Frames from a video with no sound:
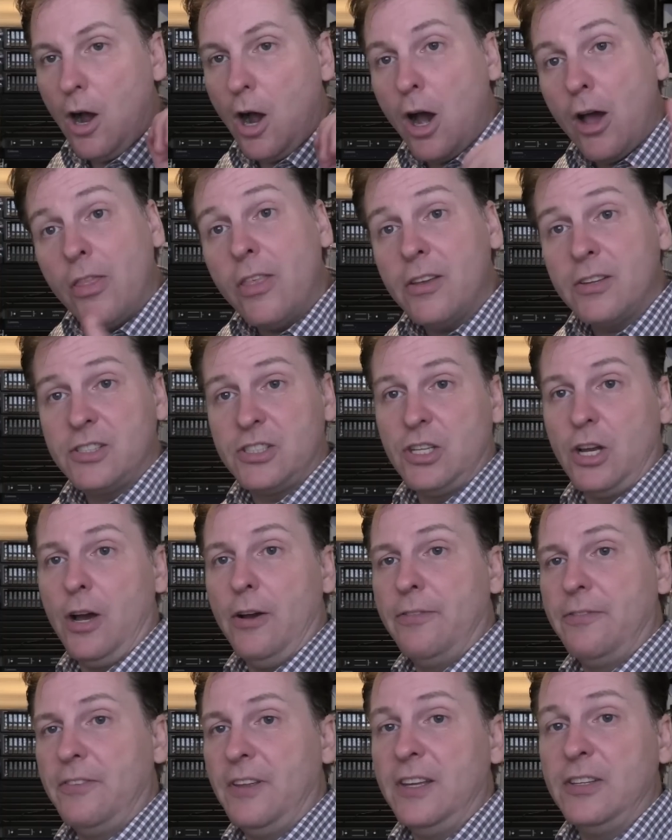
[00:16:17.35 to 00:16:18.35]
Other
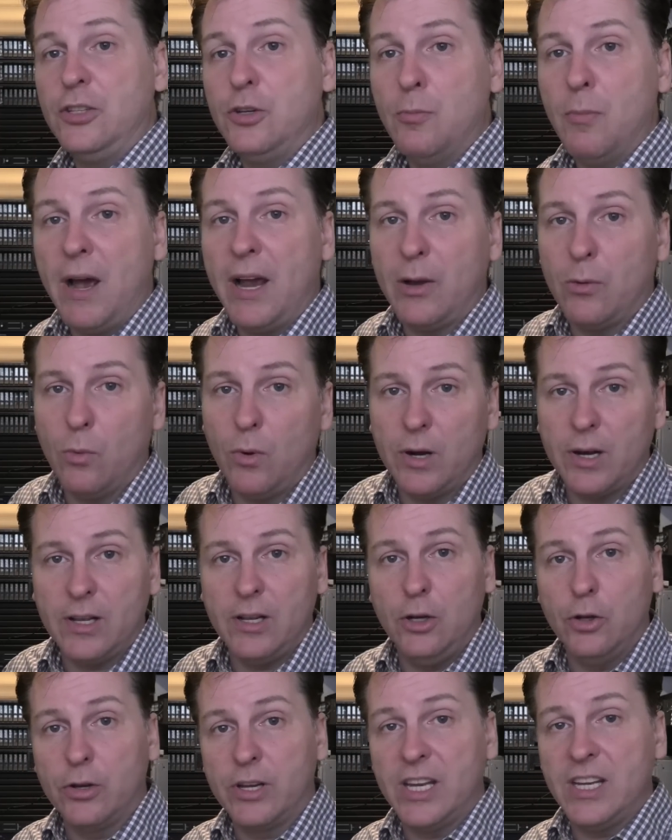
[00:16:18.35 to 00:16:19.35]
stuff that you might want
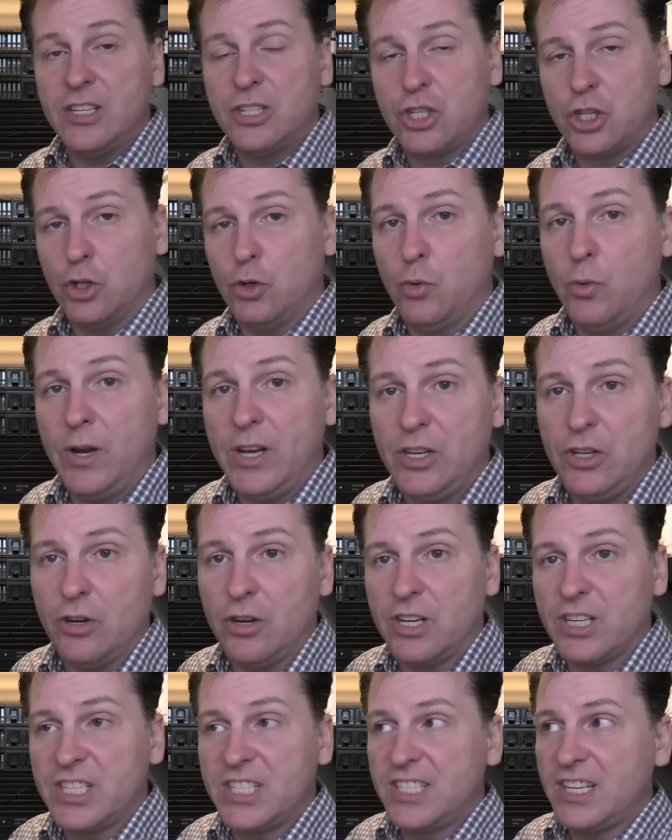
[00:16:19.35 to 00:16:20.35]
to look into when
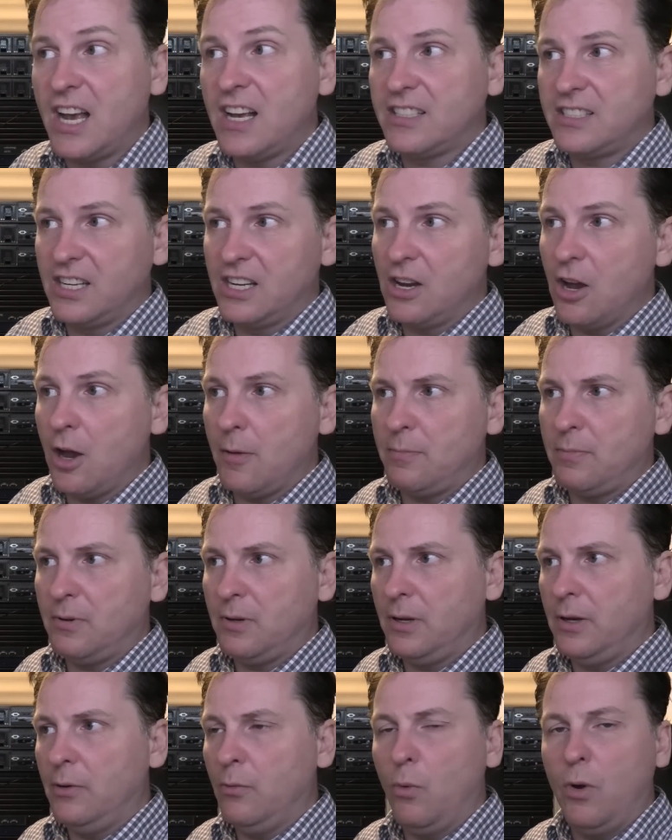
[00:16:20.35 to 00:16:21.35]
you're starting up
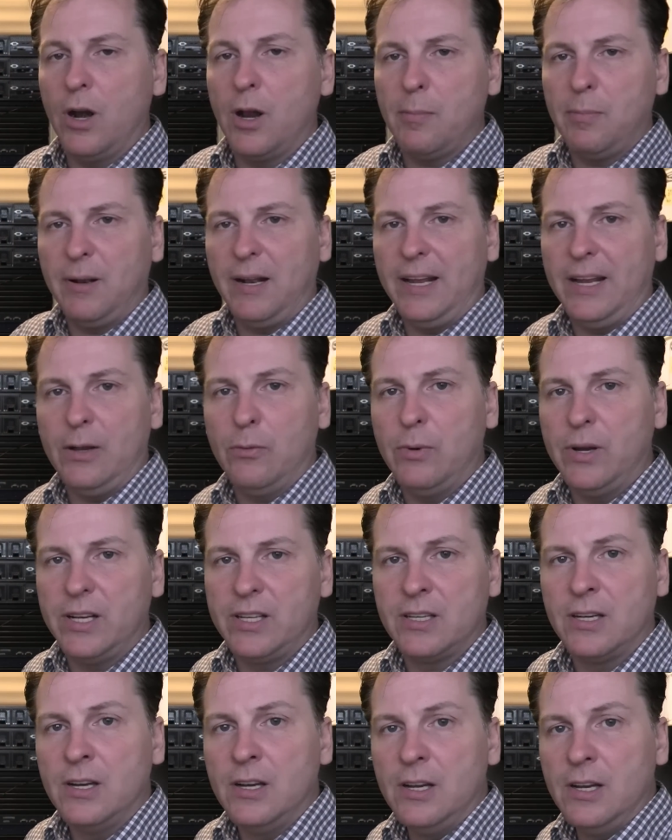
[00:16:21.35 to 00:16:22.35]
and want to play with
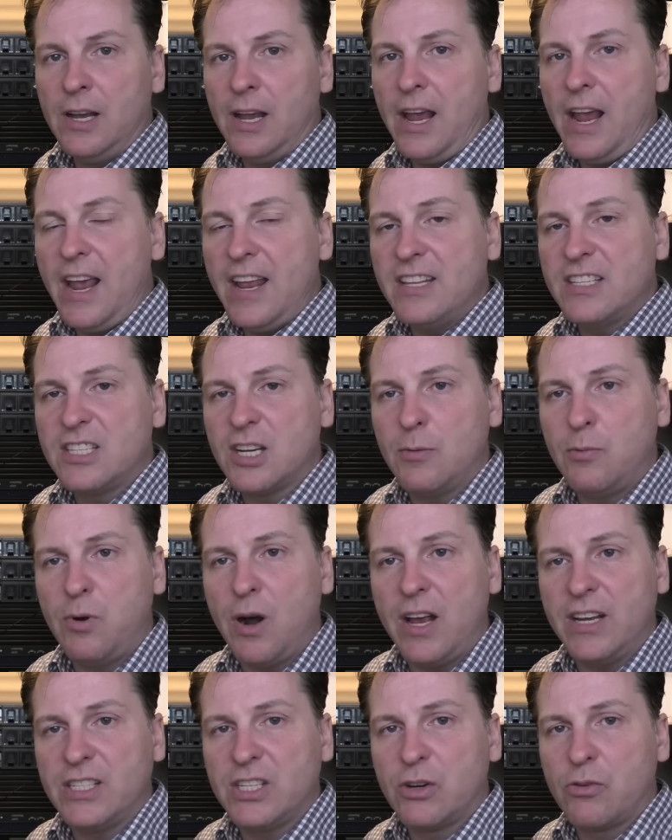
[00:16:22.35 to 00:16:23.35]

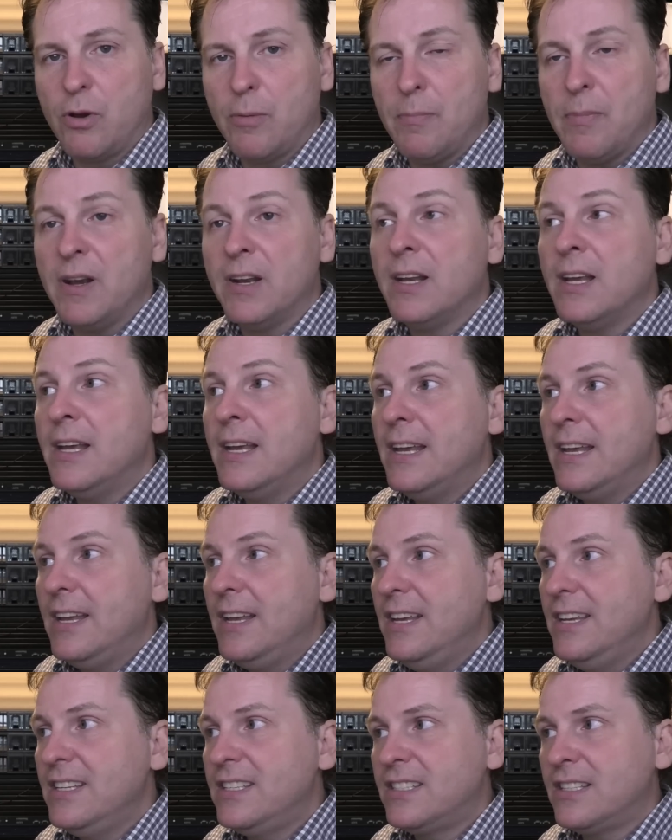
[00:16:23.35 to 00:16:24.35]
enterprise equipment
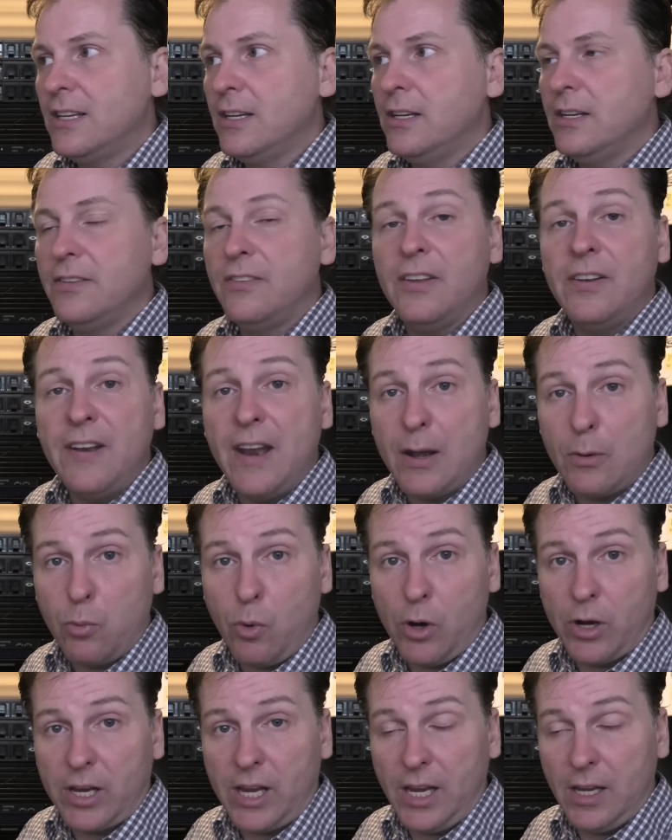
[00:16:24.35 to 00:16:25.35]
is the
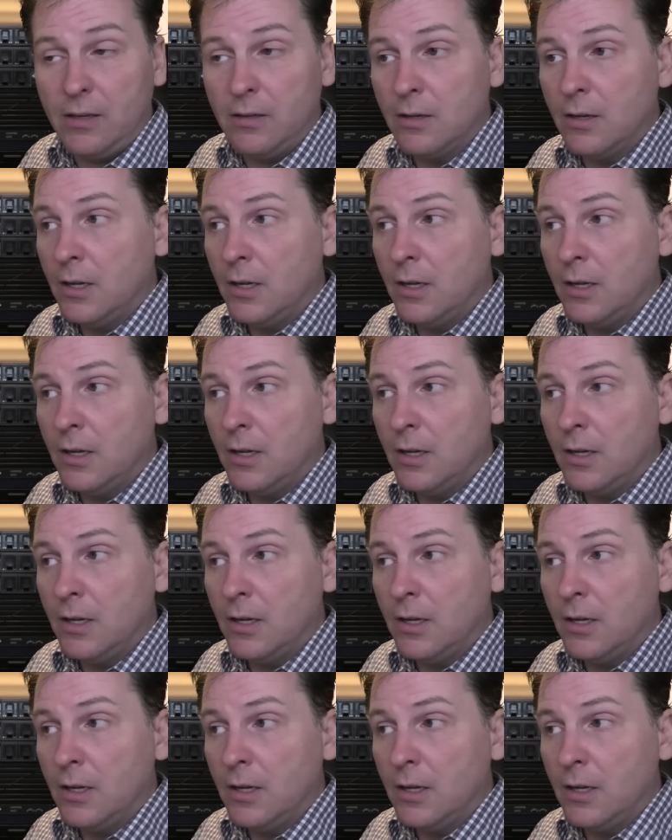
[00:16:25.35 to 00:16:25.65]
networking.